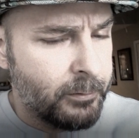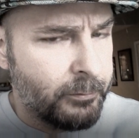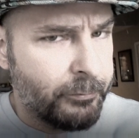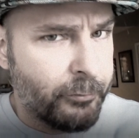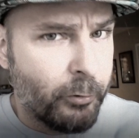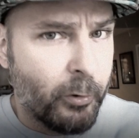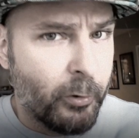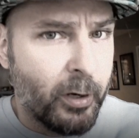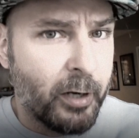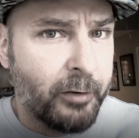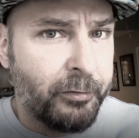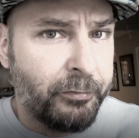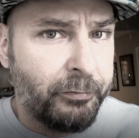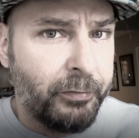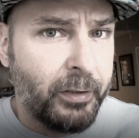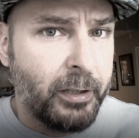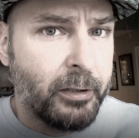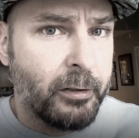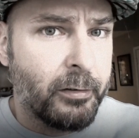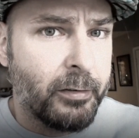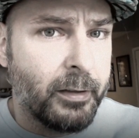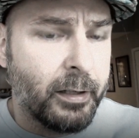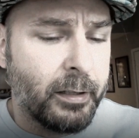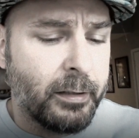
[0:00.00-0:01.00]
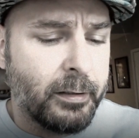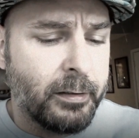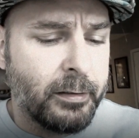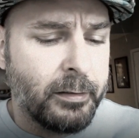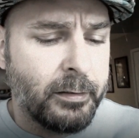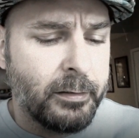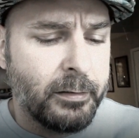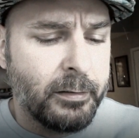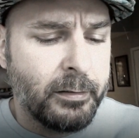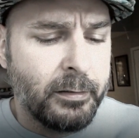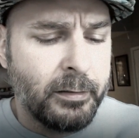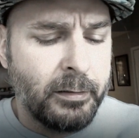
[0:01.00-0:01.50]
For I fear that
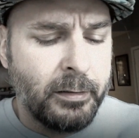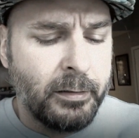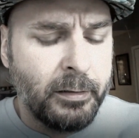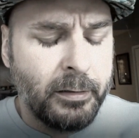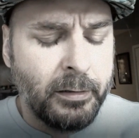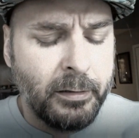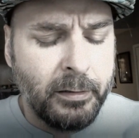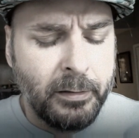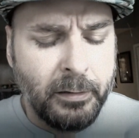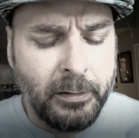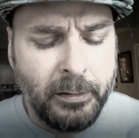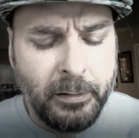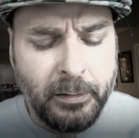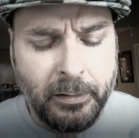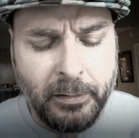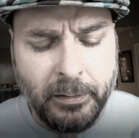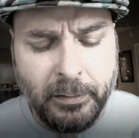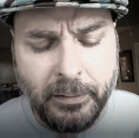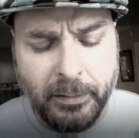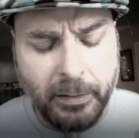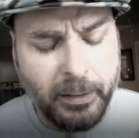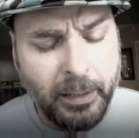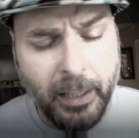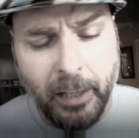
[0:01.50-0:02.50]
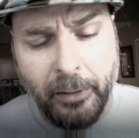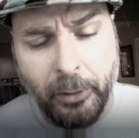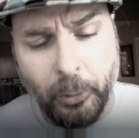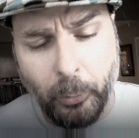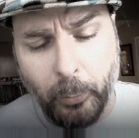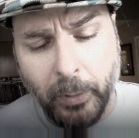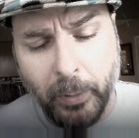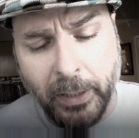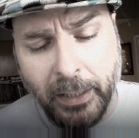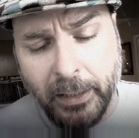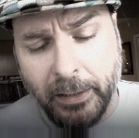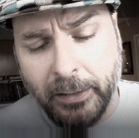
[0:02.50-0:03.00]
together
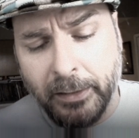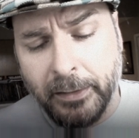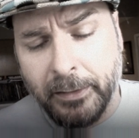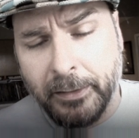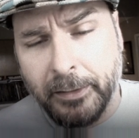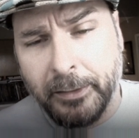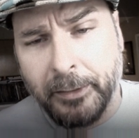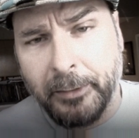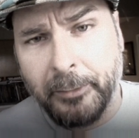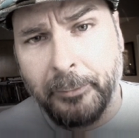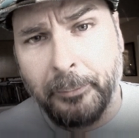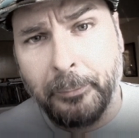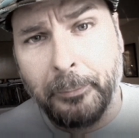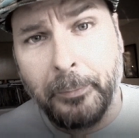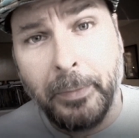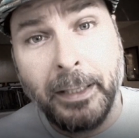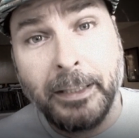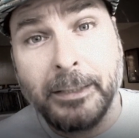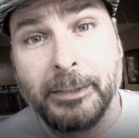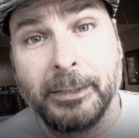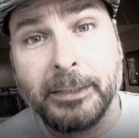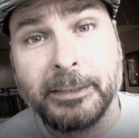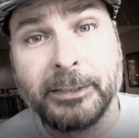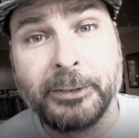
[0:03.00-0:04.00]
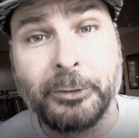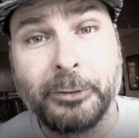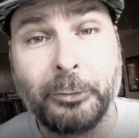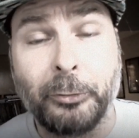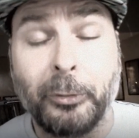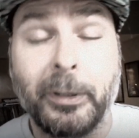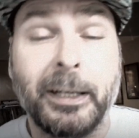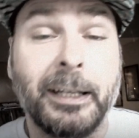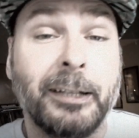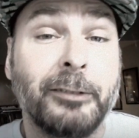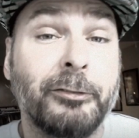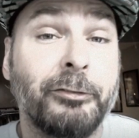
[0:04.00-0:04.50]
we may just
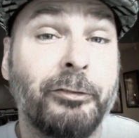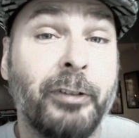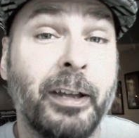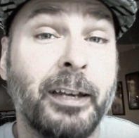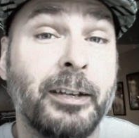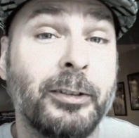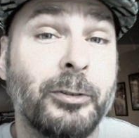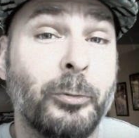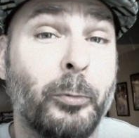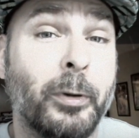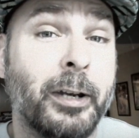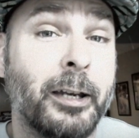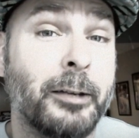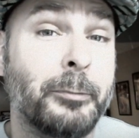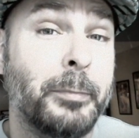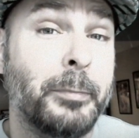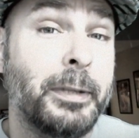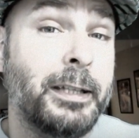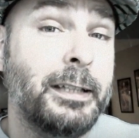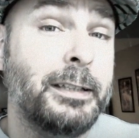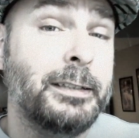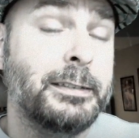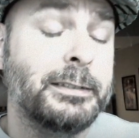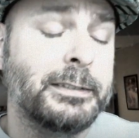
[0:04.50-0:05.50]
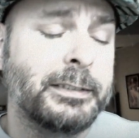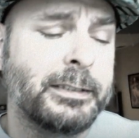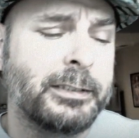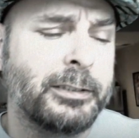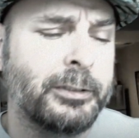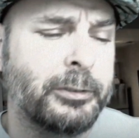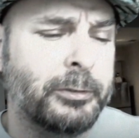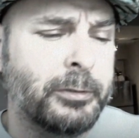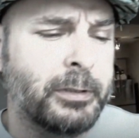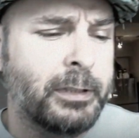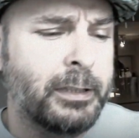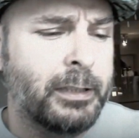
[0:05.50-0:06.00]
reinvent what it means
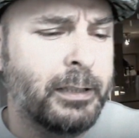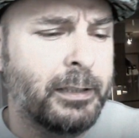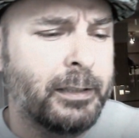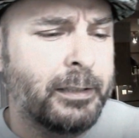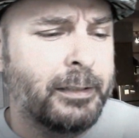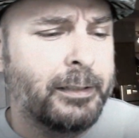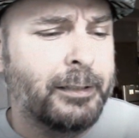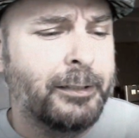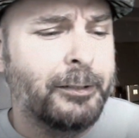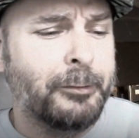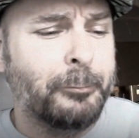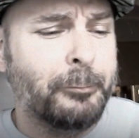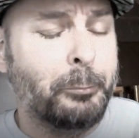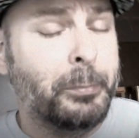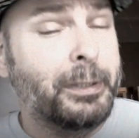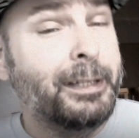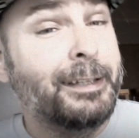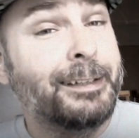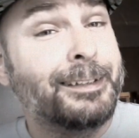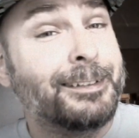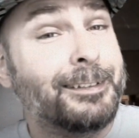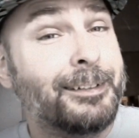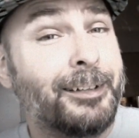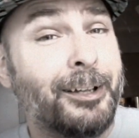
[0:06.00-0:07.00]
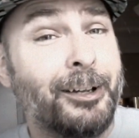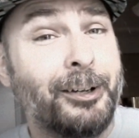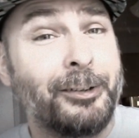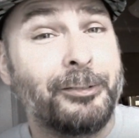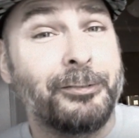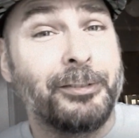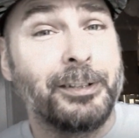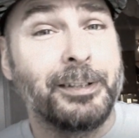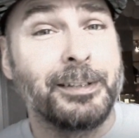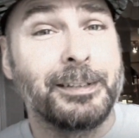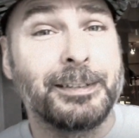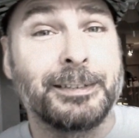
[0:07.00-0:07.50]
to be in
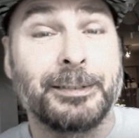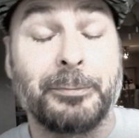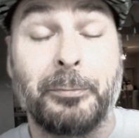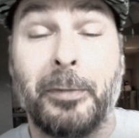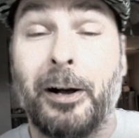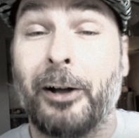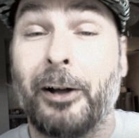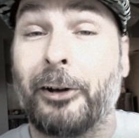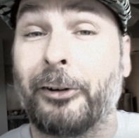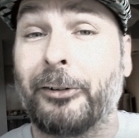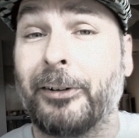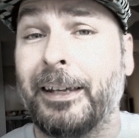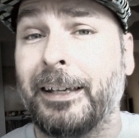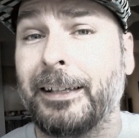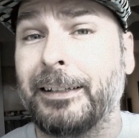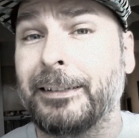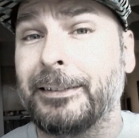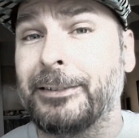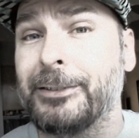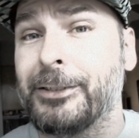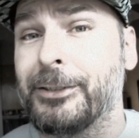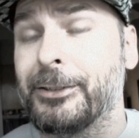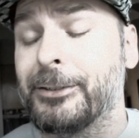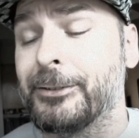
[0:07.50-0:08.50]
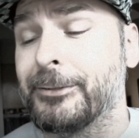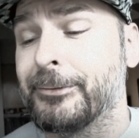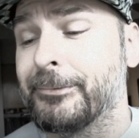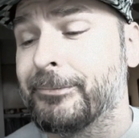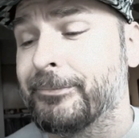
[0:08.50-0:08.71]
love in this modern age.